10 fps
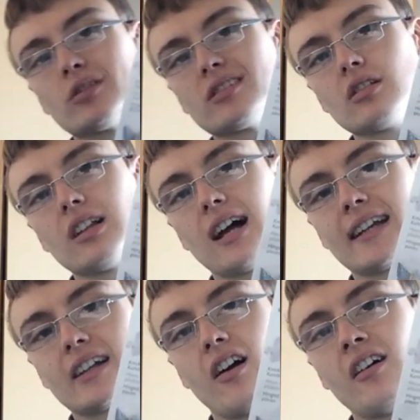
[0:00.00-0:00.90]
puzzle.
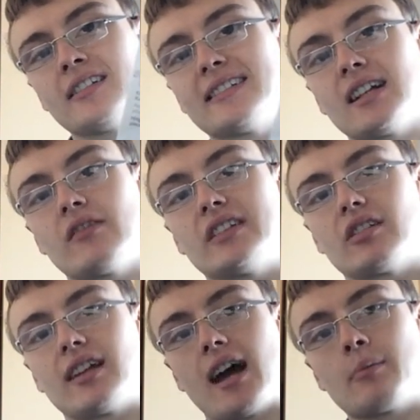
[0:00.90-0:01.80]
I can't sell this
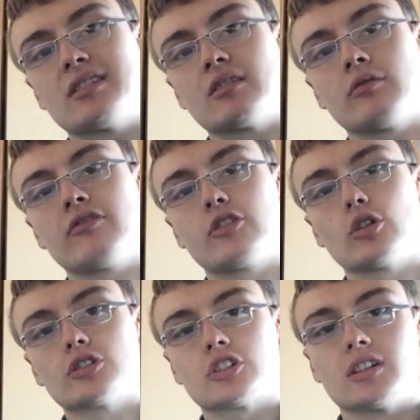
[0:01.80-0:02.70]
on Amazon,
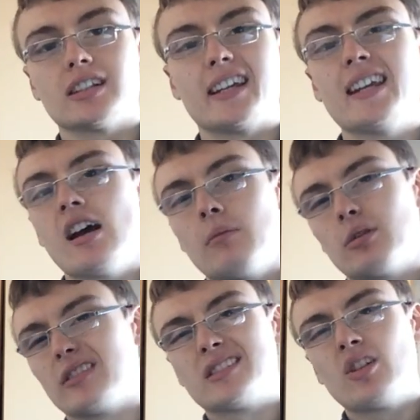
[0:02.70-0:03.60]
unfortunately,
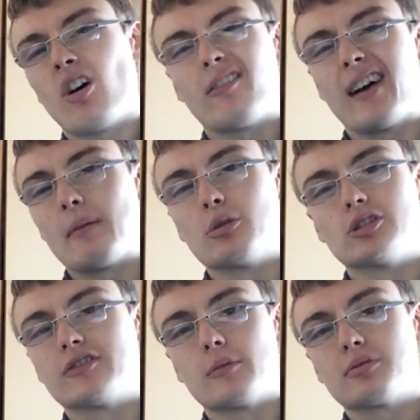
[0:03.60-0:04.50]
but there's not that
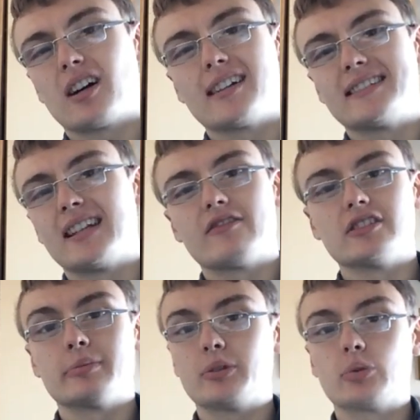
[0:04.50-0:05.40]
much of a price
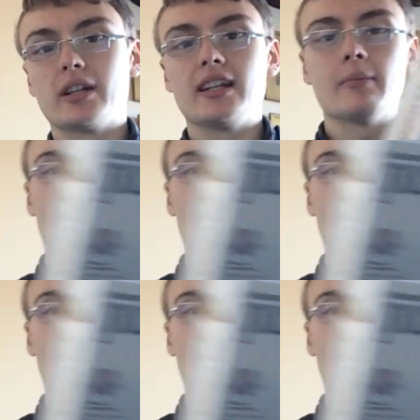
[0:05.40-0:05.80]
difference between